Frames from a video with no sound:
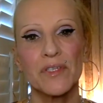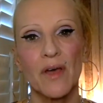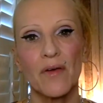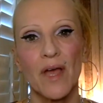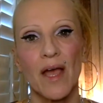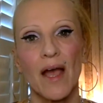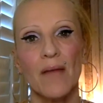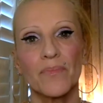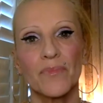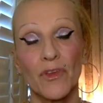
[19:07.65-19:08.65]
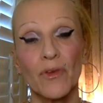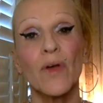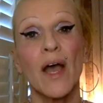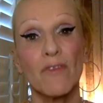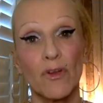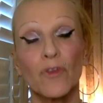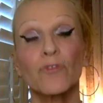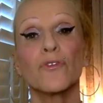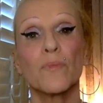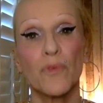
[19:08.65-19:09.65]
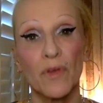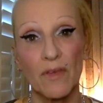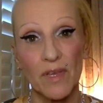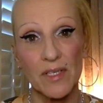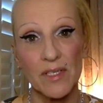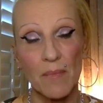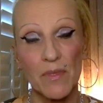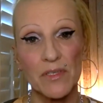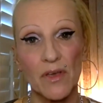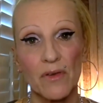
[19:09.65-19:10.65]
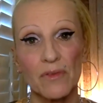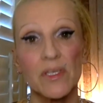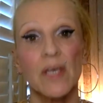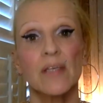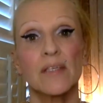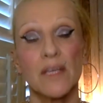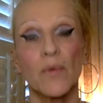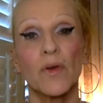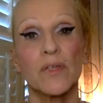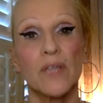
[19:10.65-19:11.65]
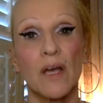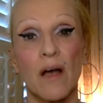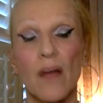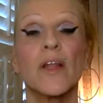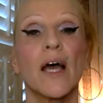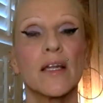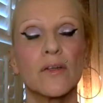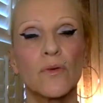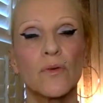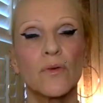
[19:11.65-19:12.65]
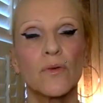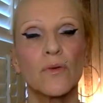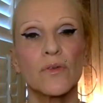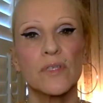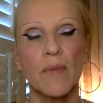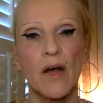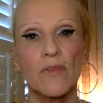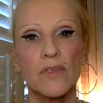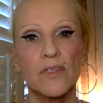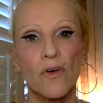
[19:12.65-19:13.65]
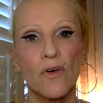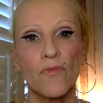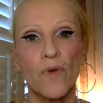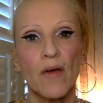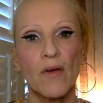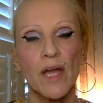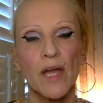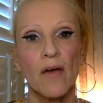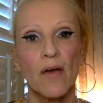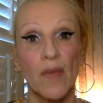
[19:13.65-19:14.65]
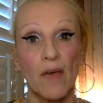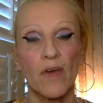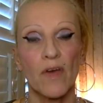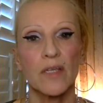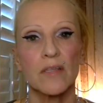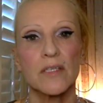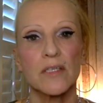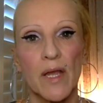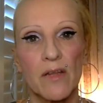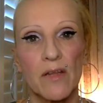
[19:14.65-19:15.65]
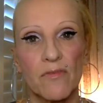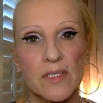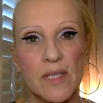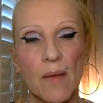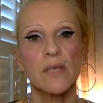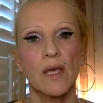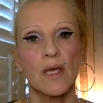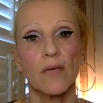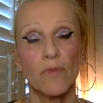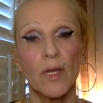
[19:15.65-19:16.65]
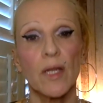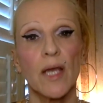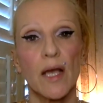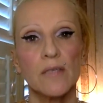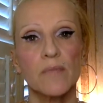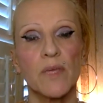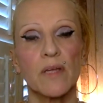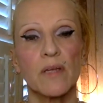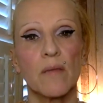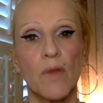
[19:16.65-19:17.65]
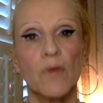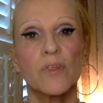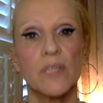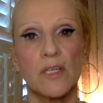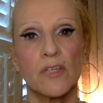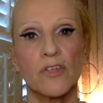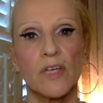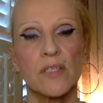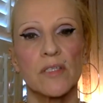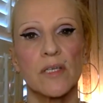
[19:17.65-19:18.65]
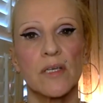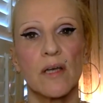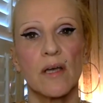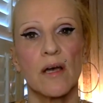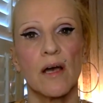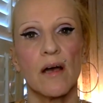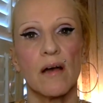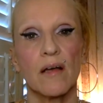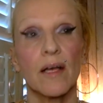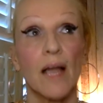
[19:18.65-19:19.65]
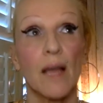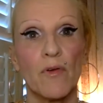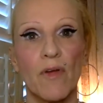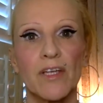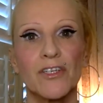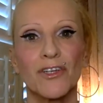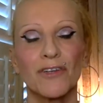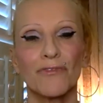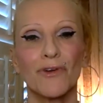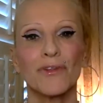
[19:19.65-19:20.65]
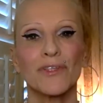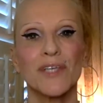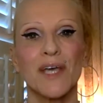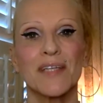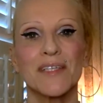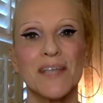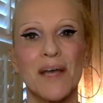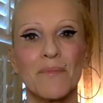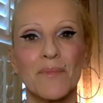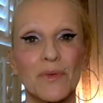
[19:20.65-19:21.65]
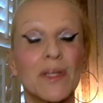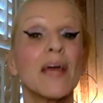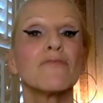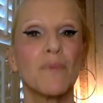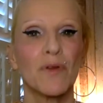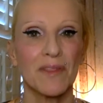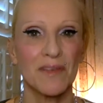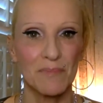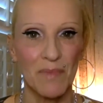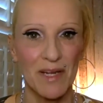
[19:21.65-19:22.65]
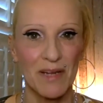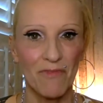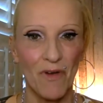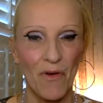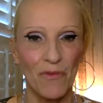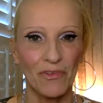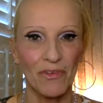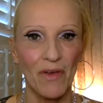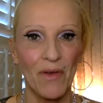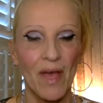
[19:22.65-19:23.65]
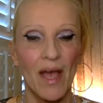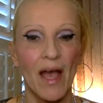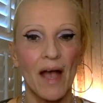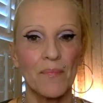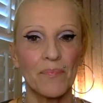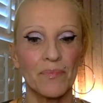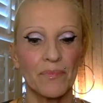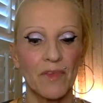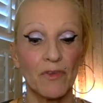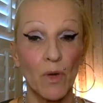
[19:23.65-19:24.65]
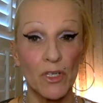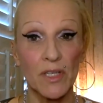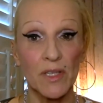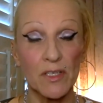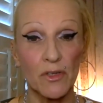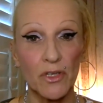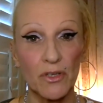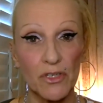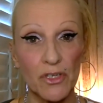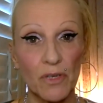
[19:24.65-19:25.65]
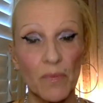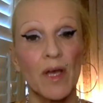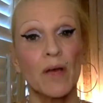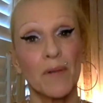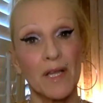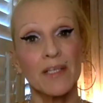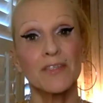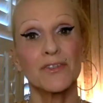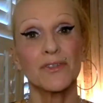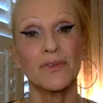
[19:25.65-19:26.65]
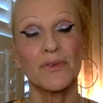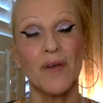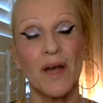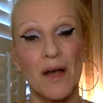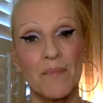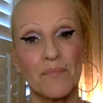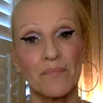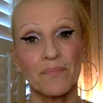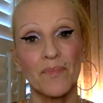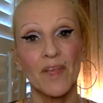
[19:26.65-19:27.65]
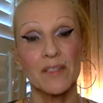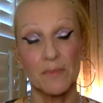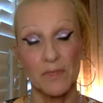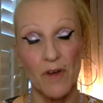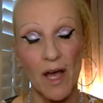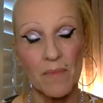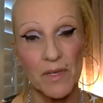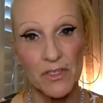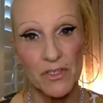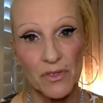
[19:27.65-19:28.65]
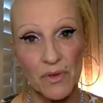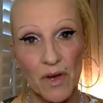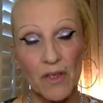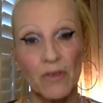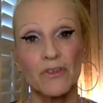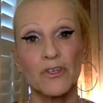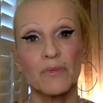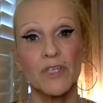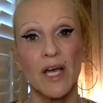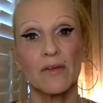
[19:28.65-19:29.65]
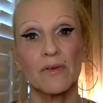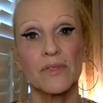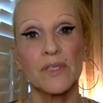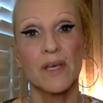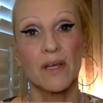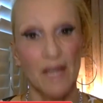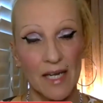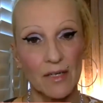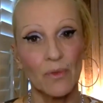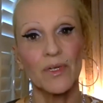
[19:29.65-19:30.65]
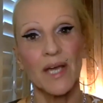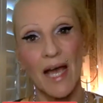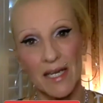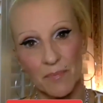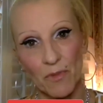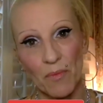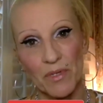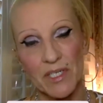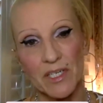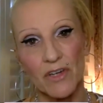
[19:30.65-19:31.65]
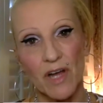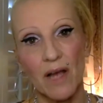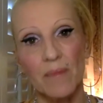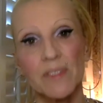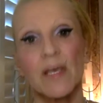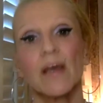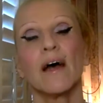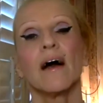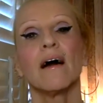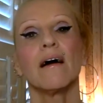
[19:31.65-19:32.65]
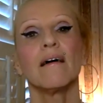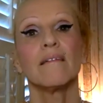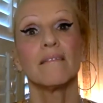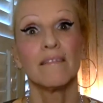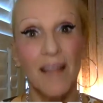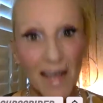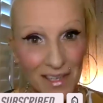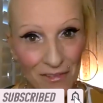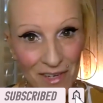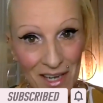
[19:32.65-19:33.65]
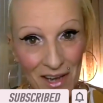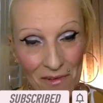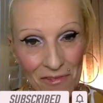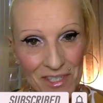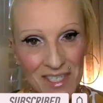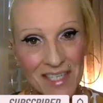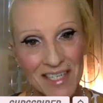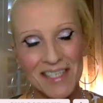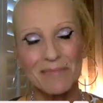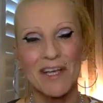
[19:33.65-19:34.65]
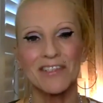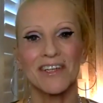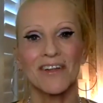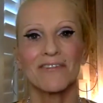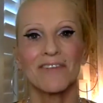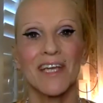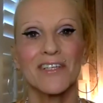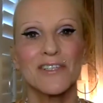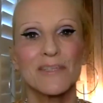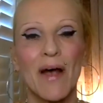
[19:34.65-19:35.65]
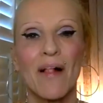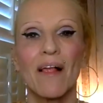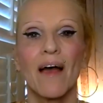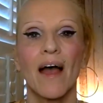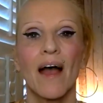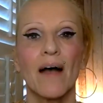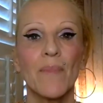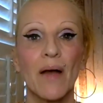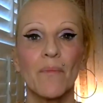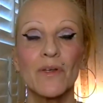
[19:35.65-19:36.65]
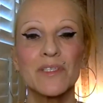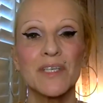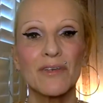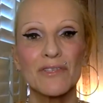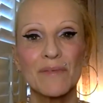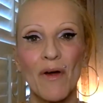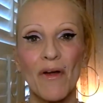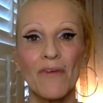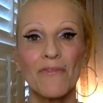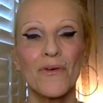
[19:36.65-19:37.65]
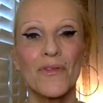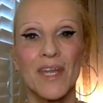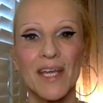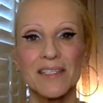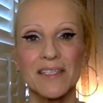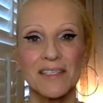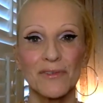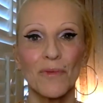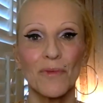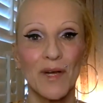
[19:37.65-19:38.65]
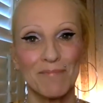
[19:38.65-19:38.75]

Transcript: So, um, do have a look through the previous episodes, see what uh, other landlords are saying about the software and how they're finding that it benefits them. It really has been been a most interesting uh, collaboration of content um, between everybody that's been involved. So um, if you're watching this on YouTube, please do um, subscribe to our YouTube channels, Lendlord and Property Tribes. Uh, like the video if you did and smash the notifications bell. Um, and we'll see you tomorrow for the next installment.